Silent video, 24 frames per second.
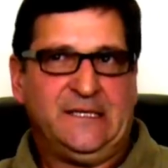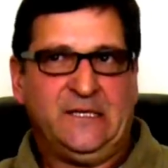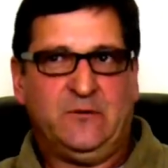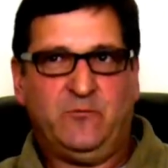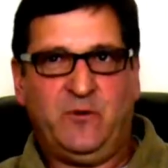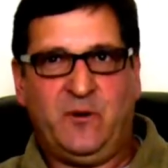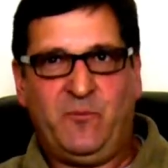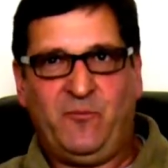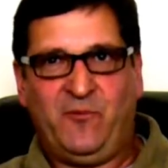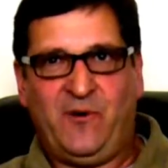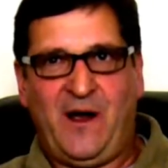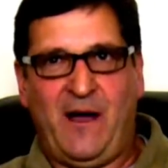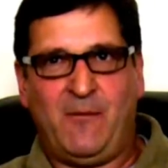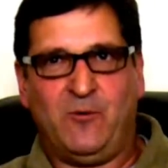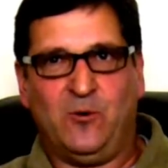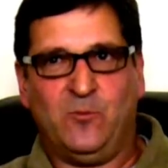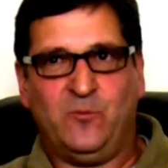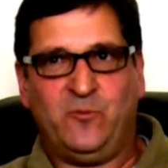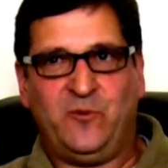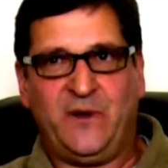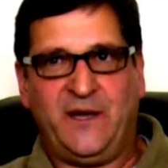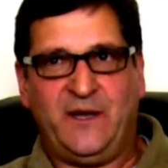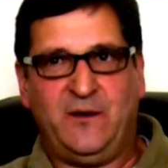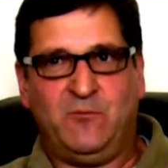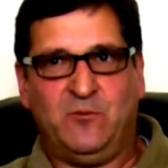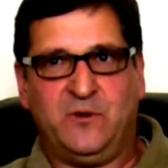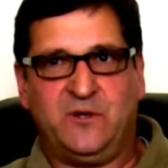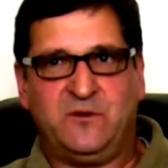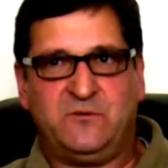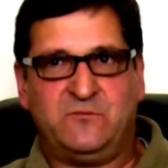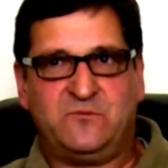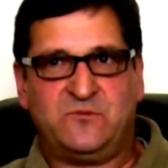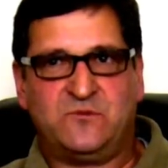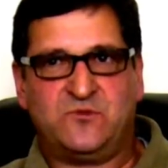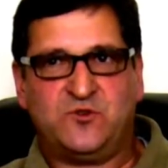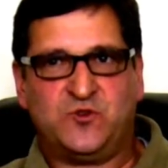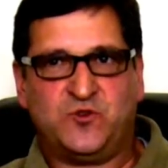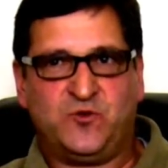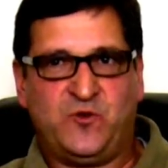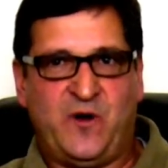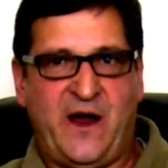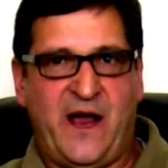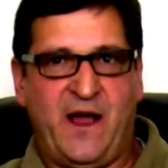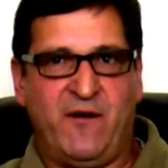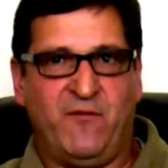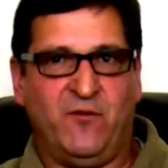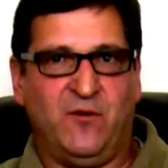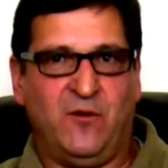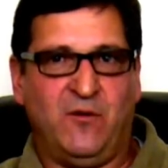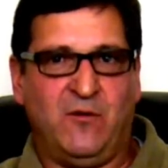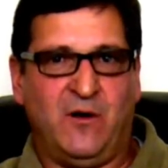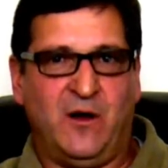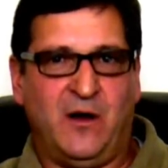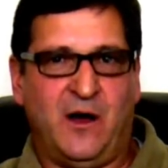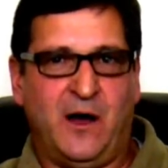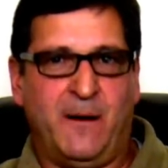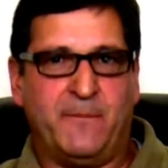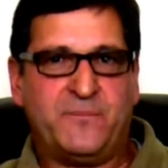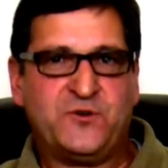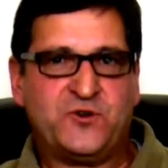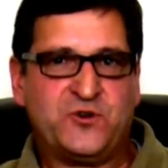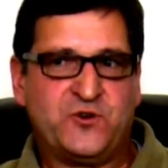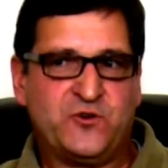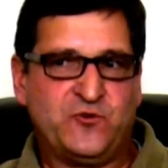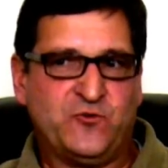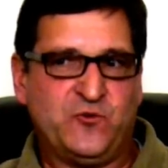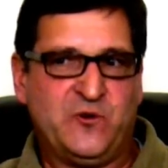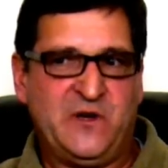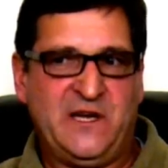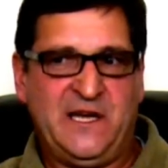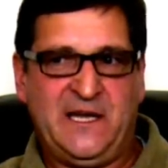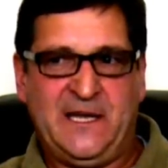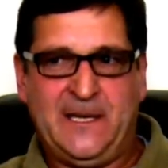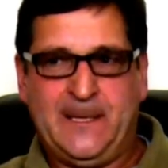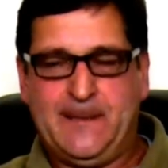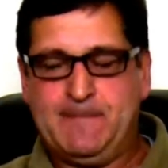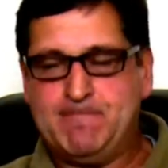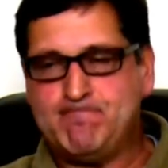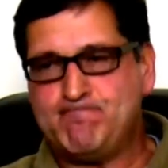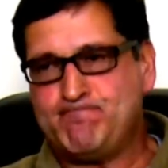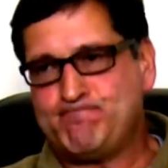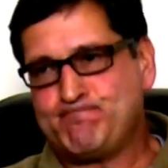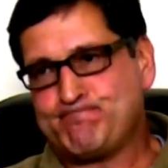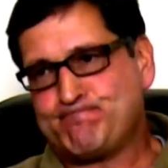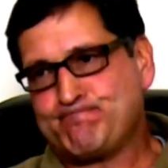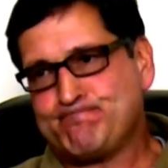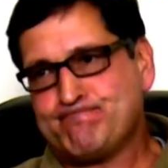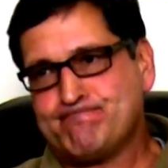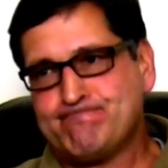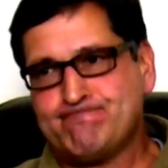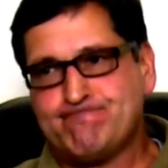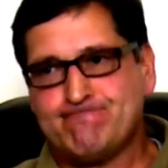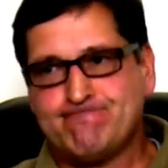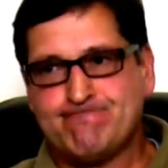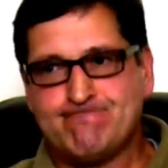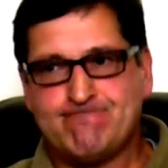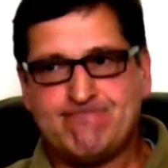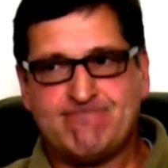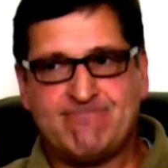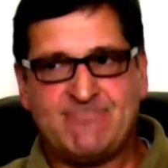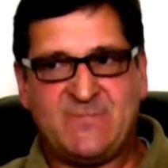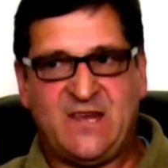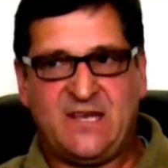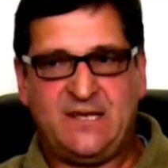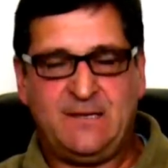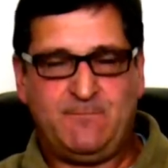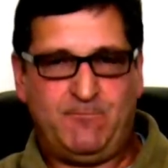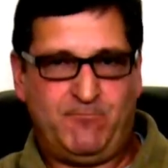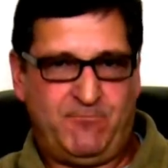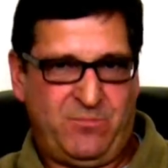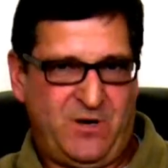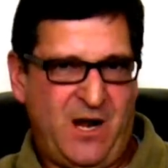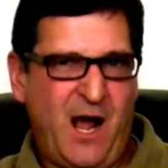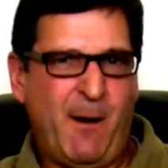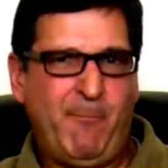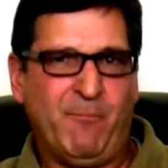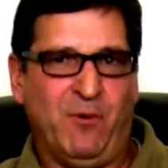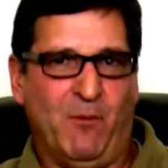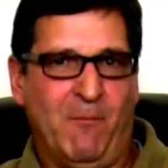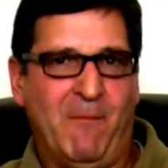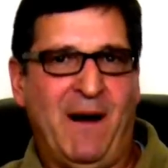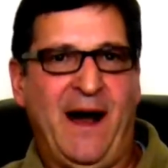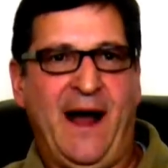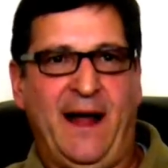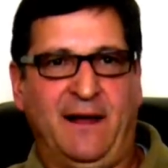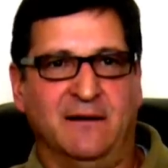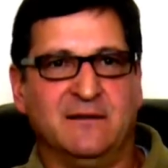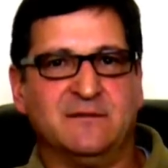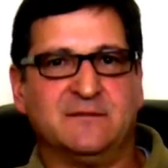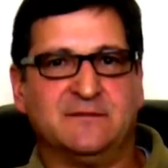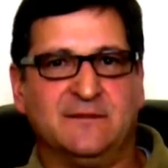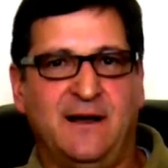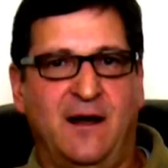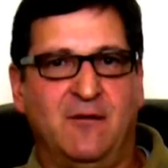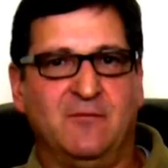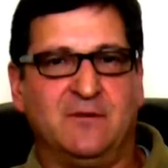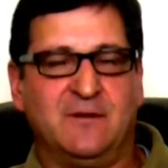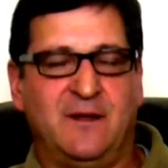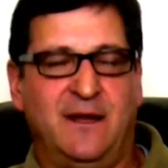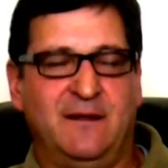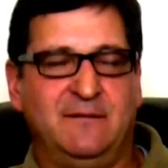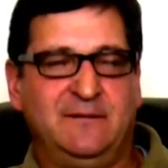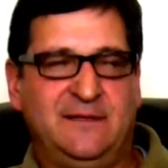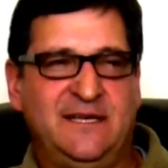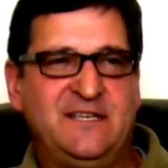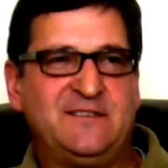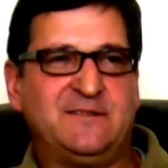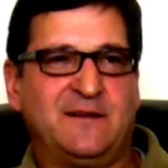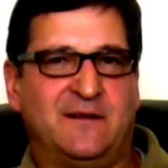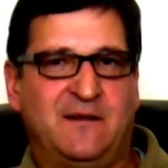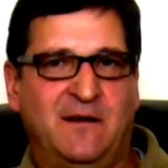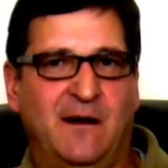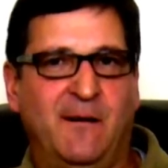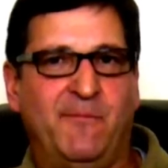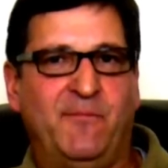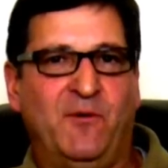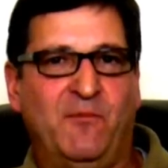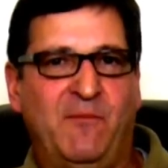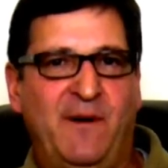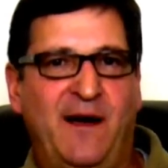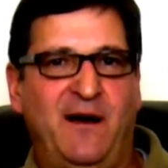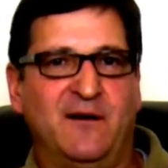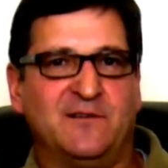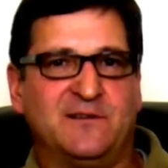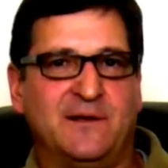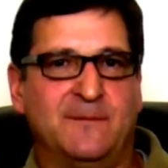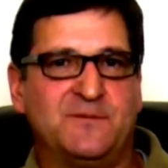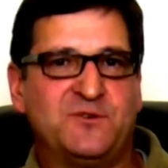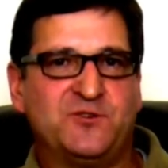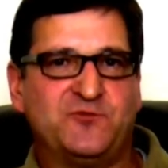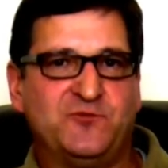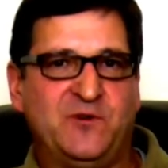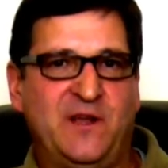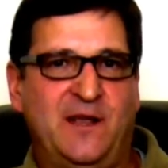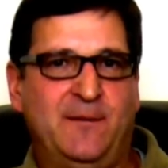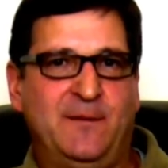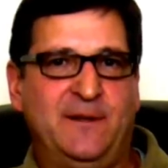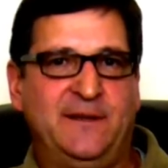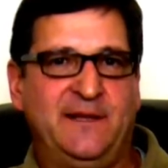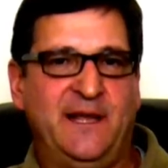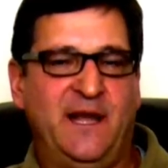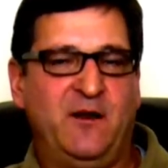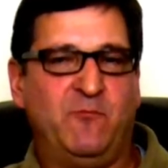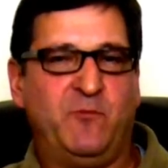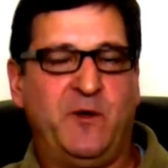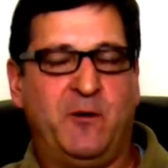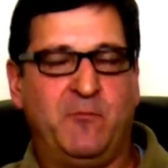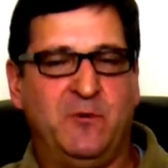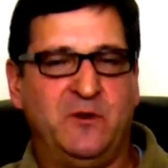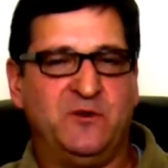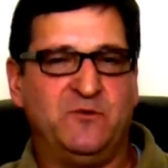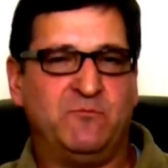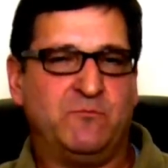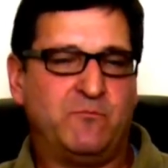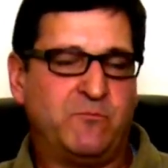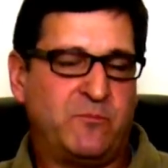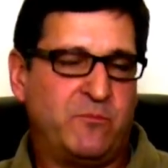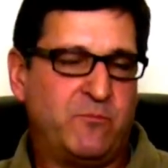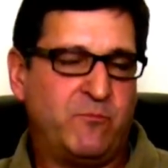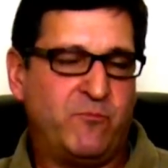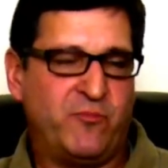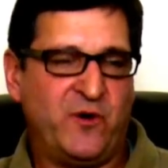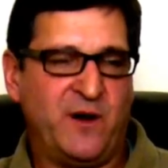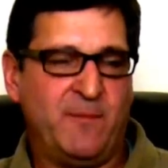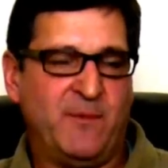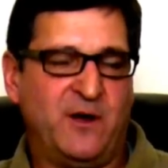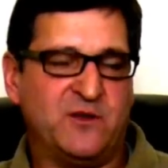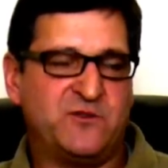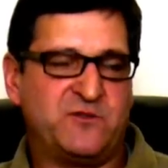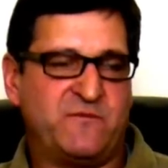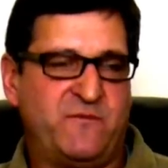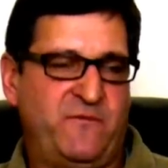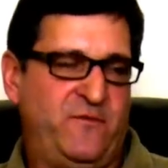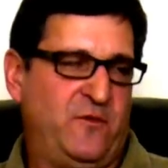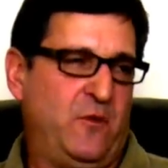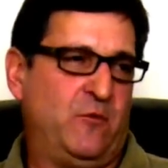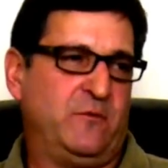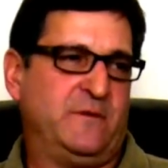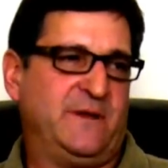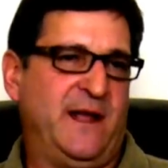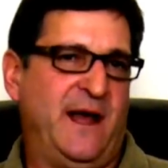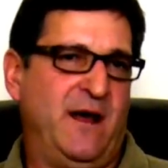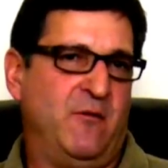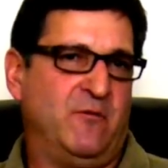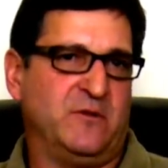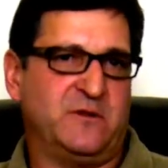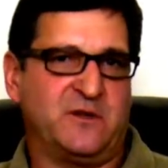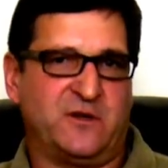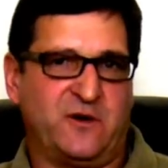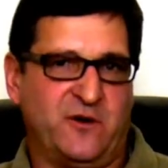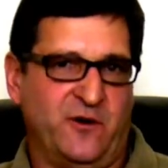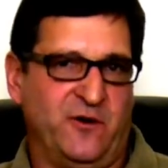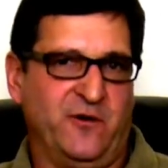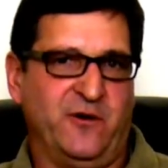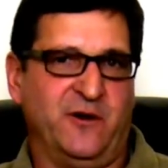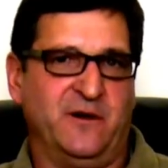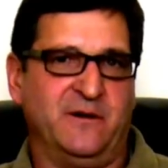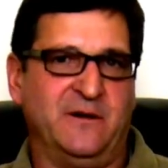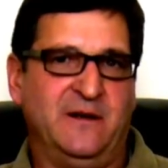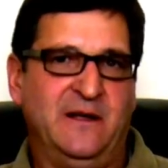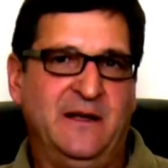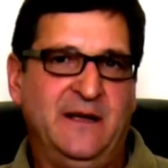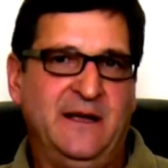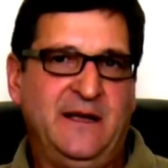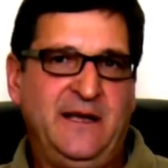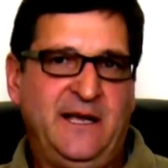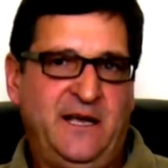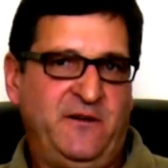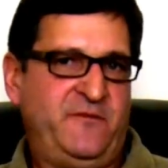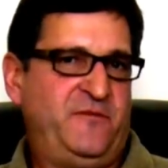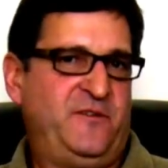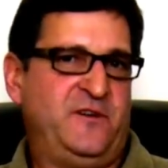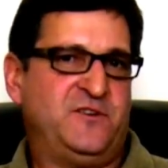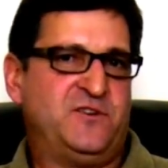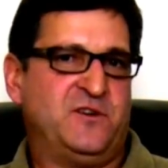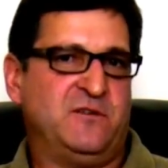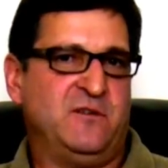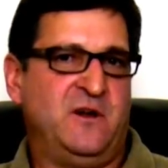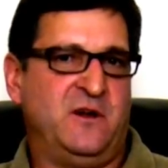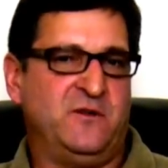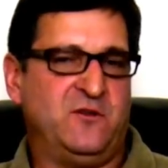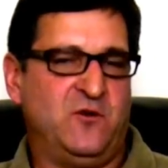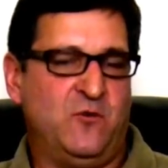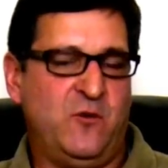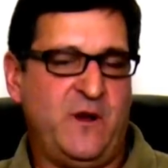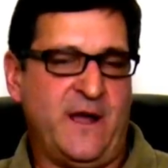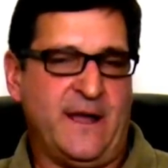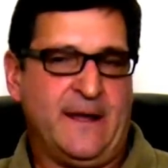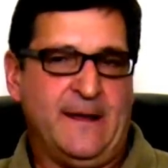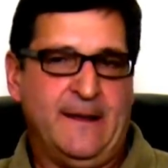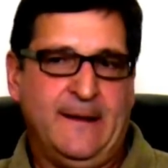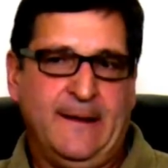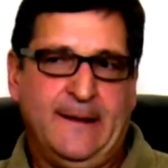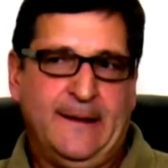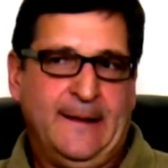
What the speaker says: we probably would travel upstream a couple miles, at least a couple miles upstream, and then we would pretty much float down with the current and fish along the way.